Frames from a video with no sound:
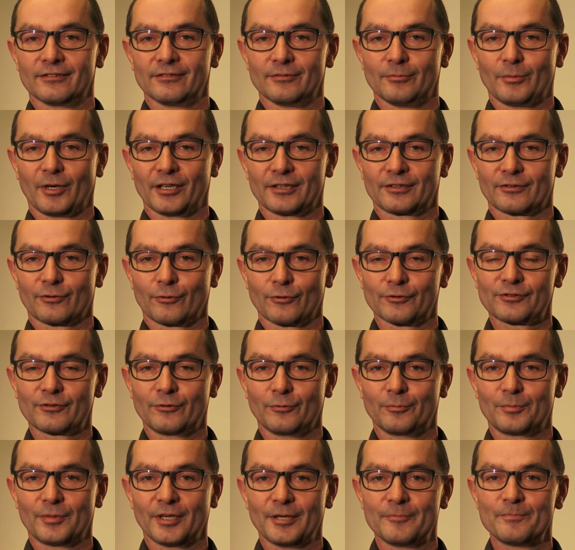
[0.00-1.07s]

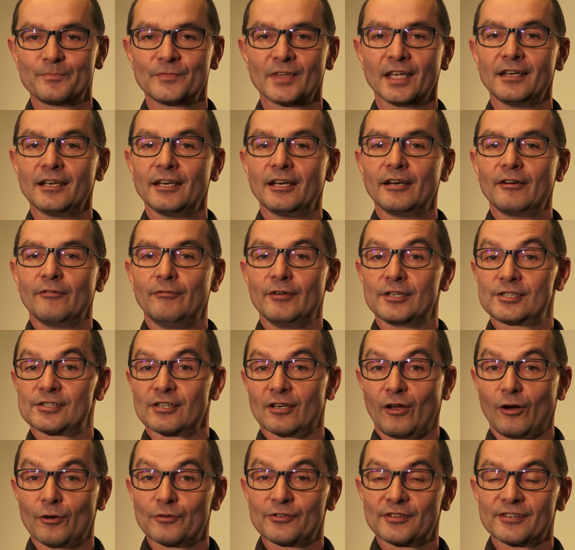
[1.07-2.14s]
microscopy, which
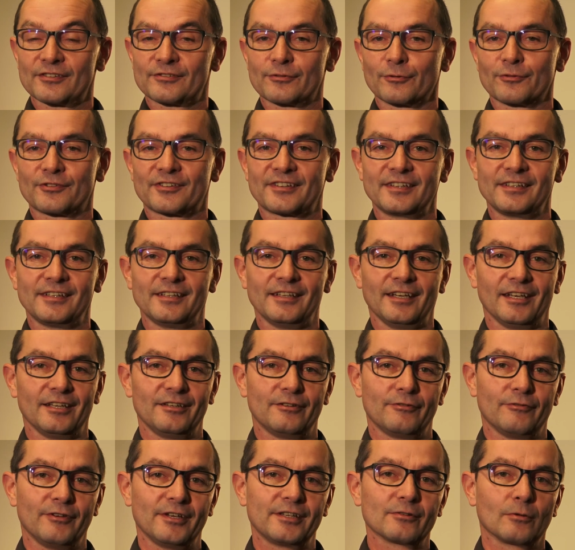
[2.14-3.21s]
allows us to see
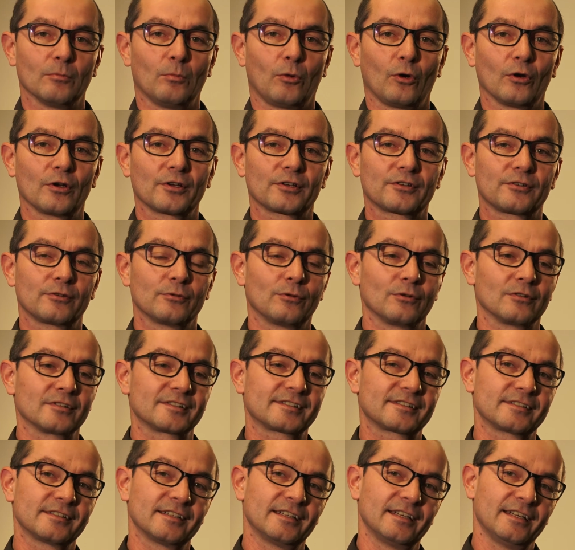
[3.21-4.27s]
individual
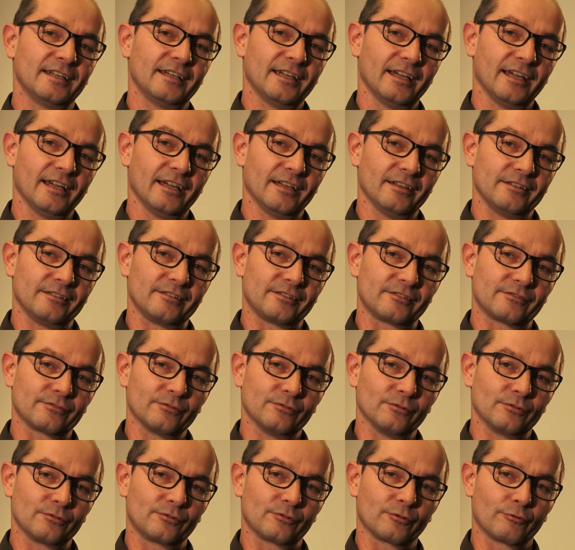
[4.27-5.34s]
molecules and
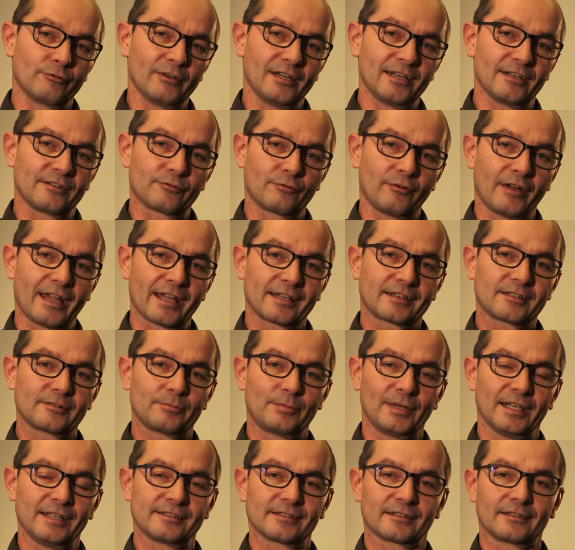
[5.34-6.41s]
to really track
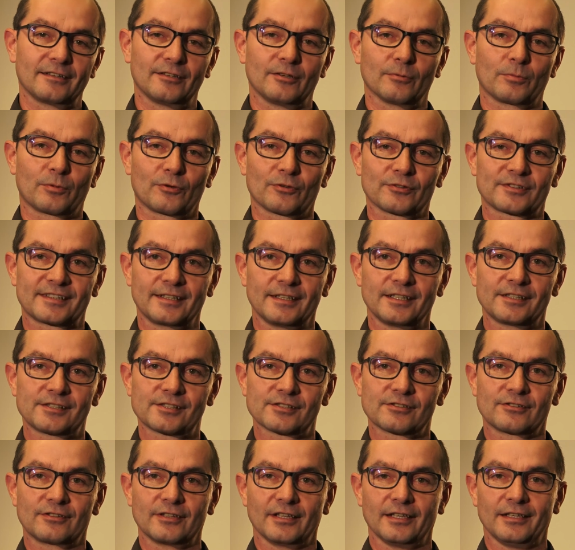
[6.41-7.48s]
basically the
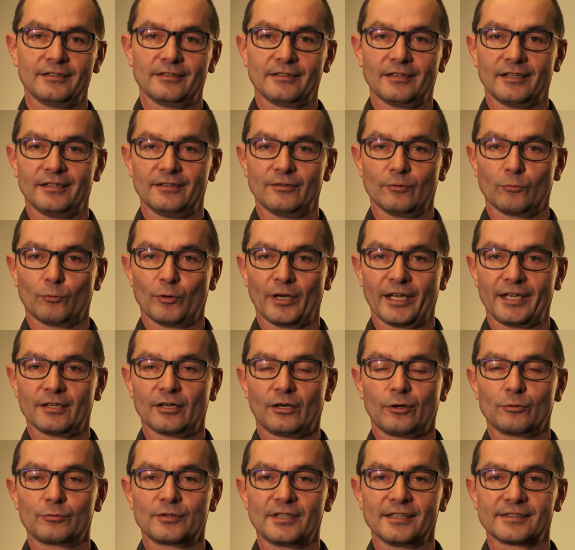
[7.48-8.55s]
procedure in the way
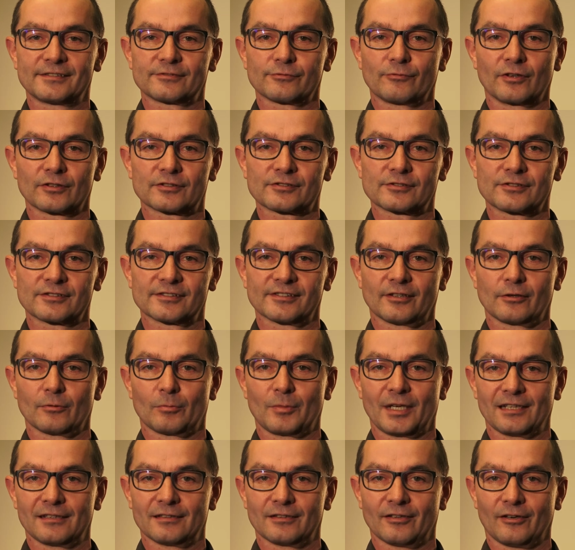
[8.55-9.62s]
how these structures are
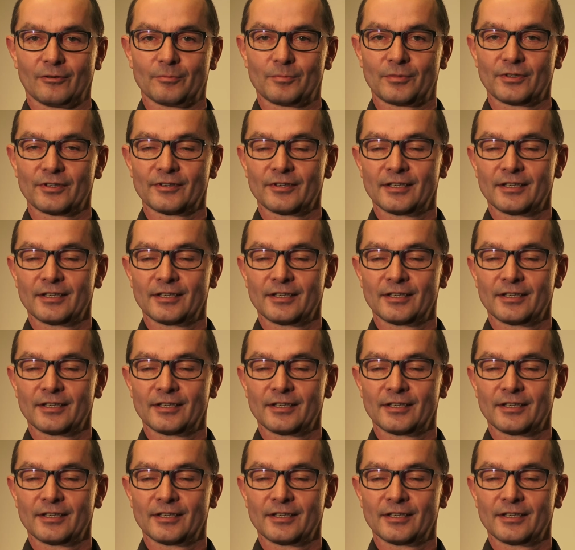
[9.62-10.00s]
built up.